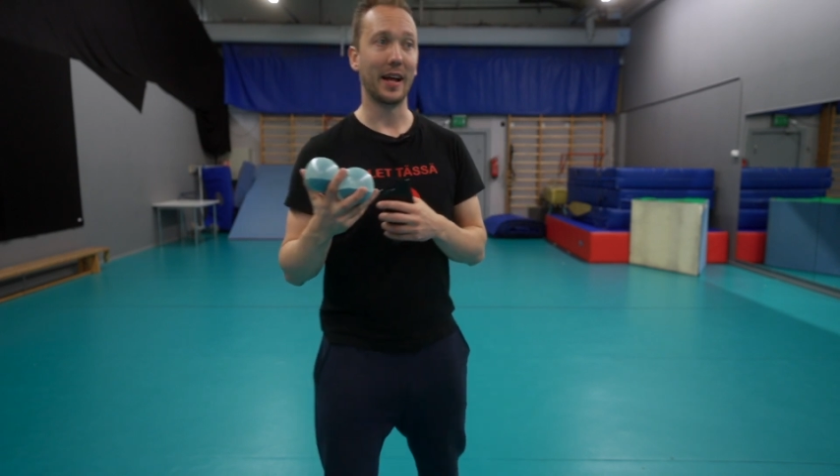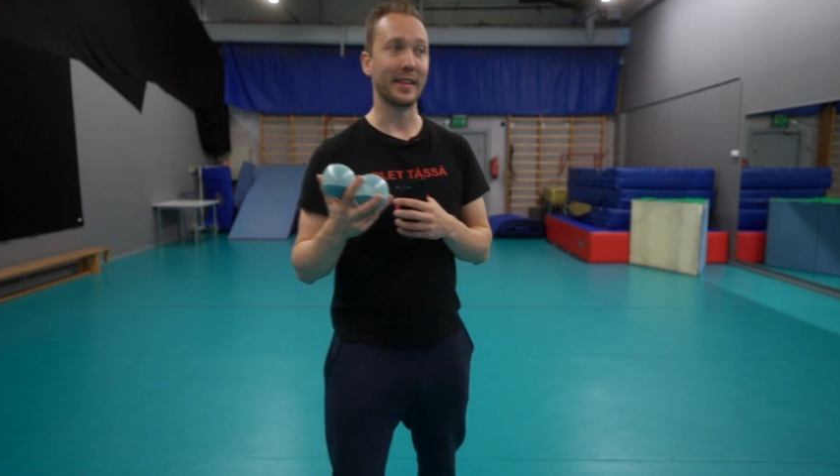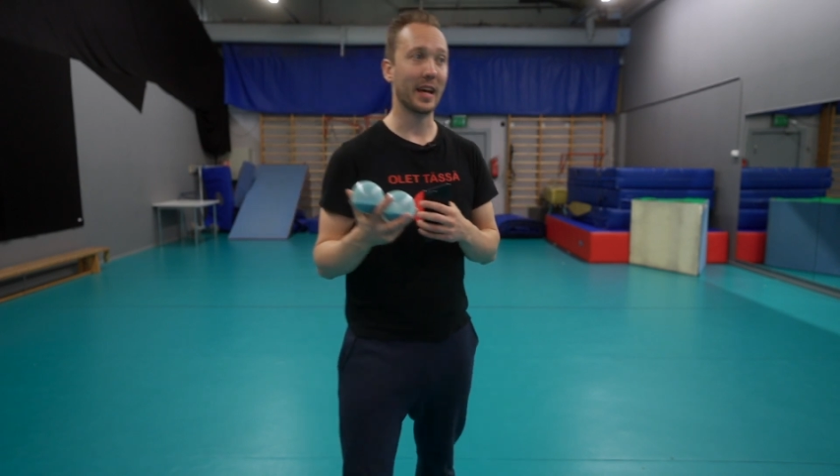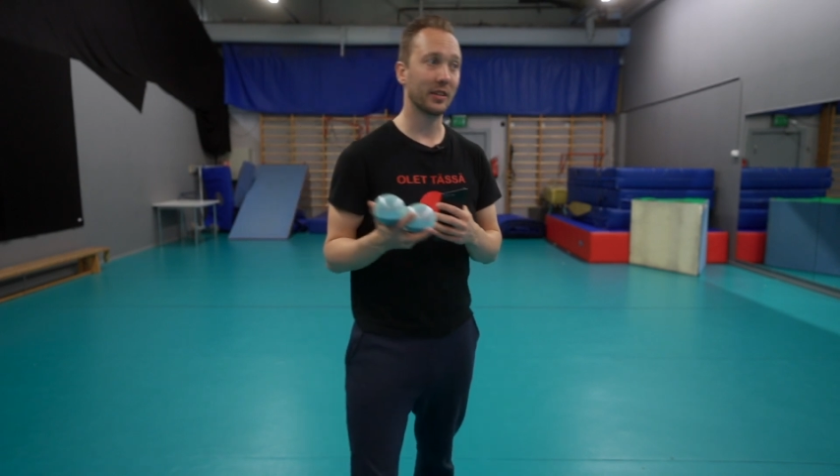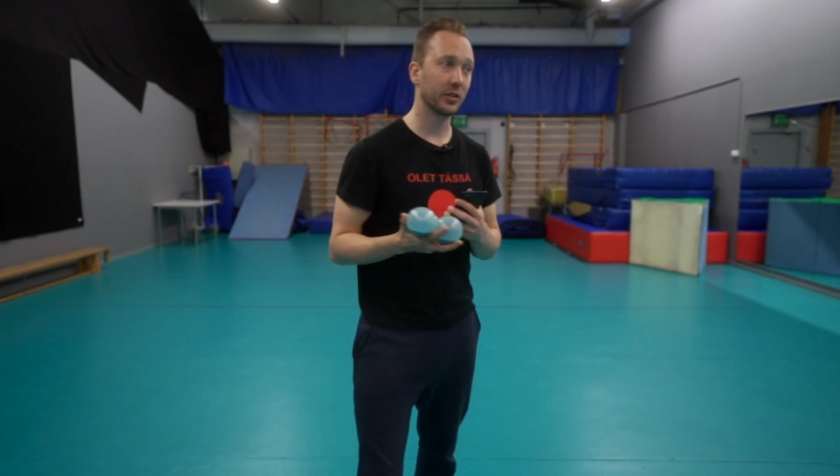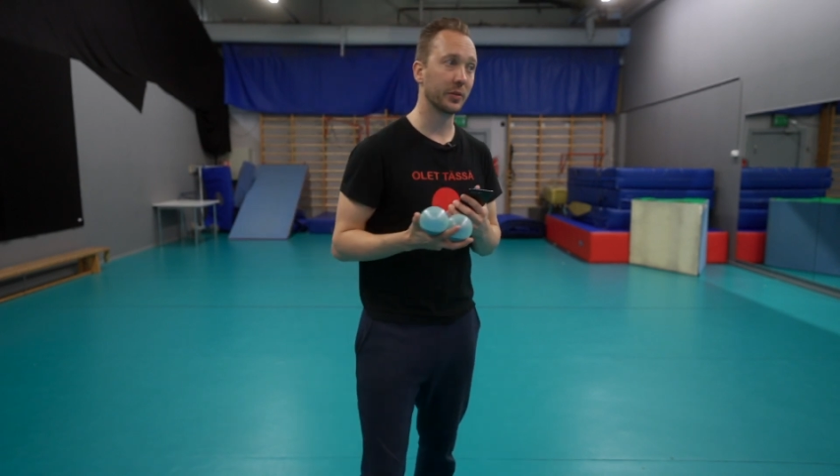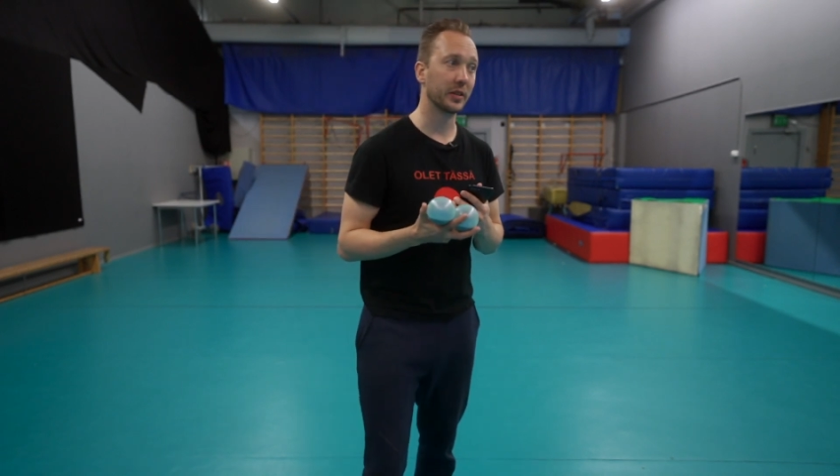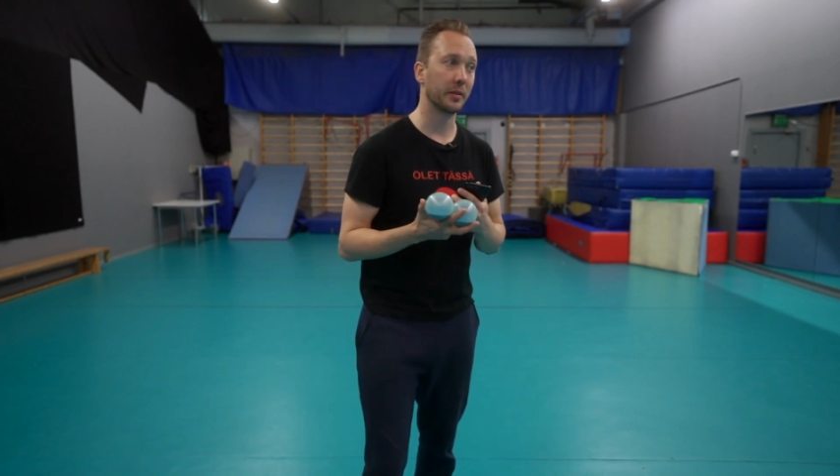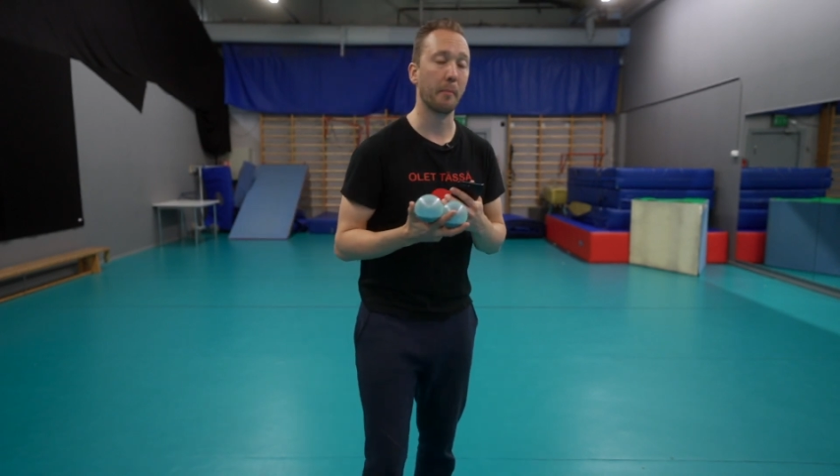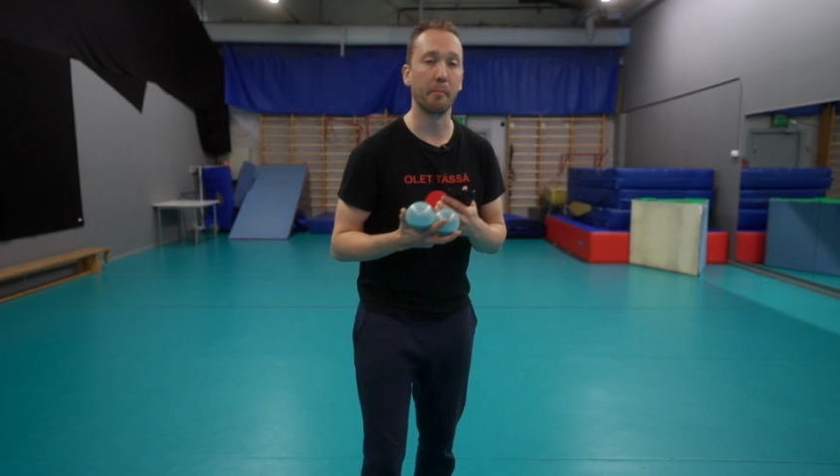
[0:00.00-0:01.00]
And the answer
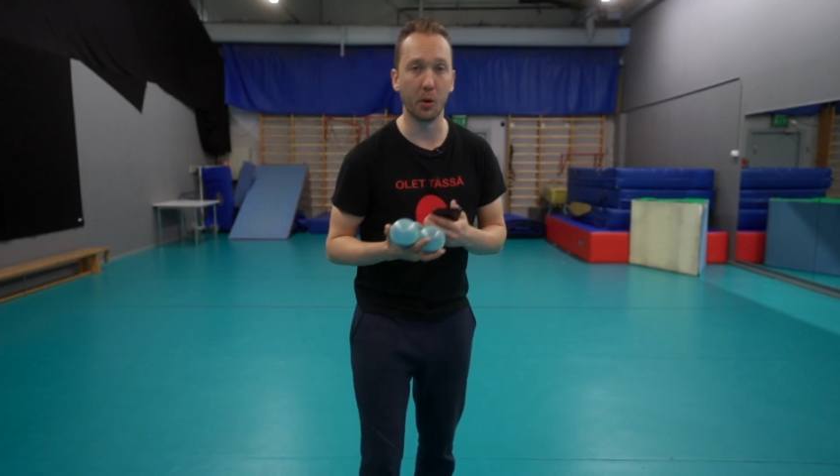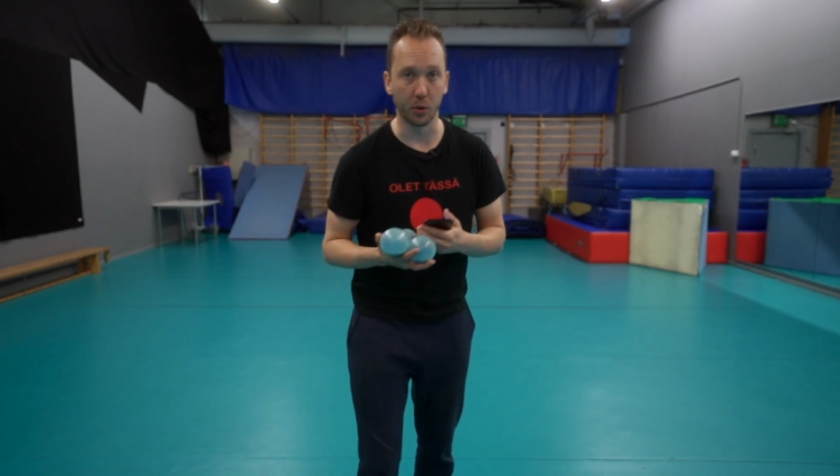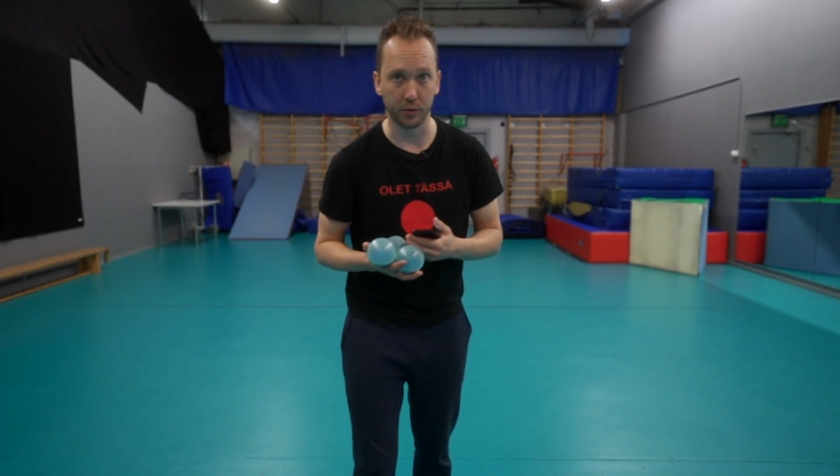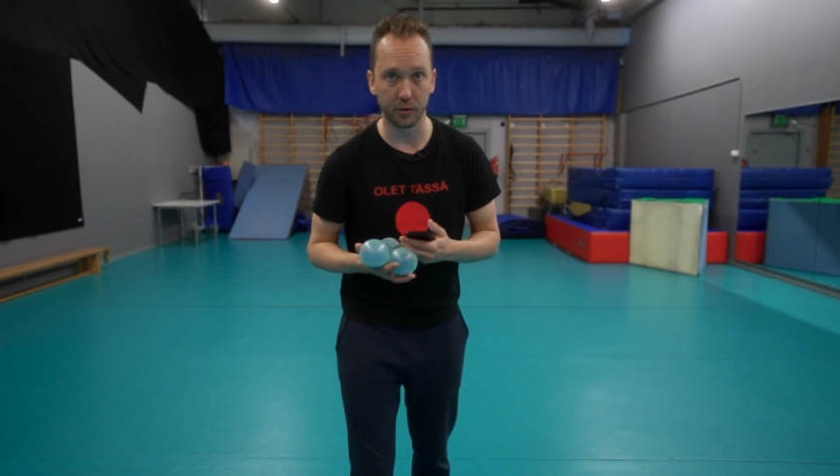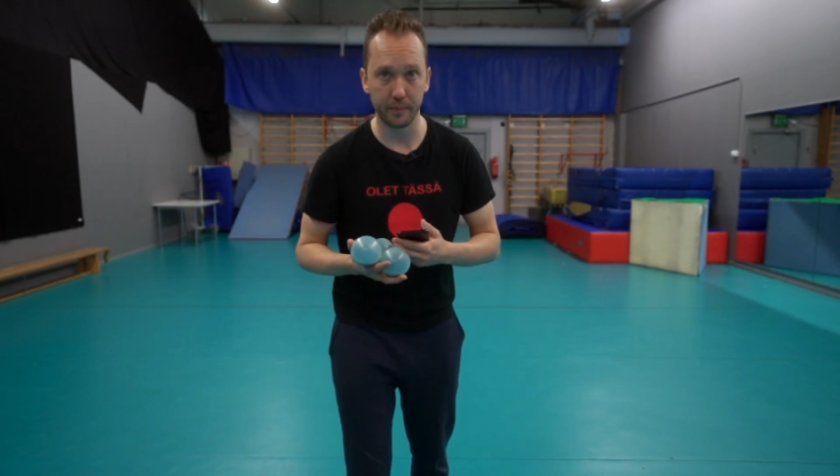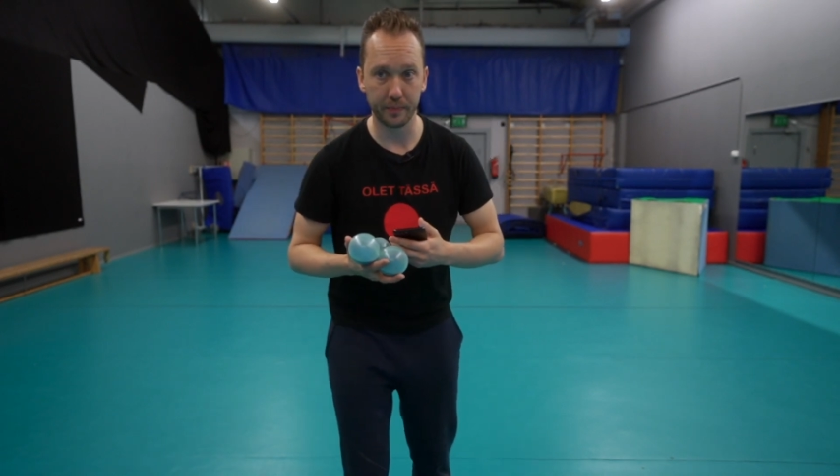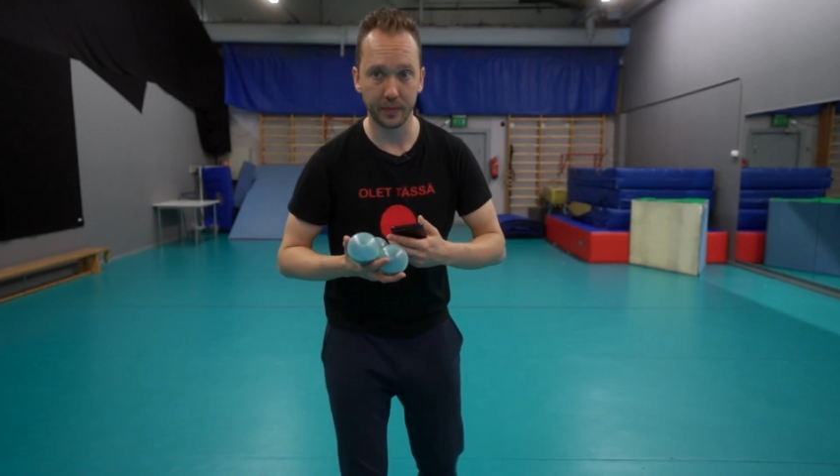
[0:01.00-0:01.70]
is both.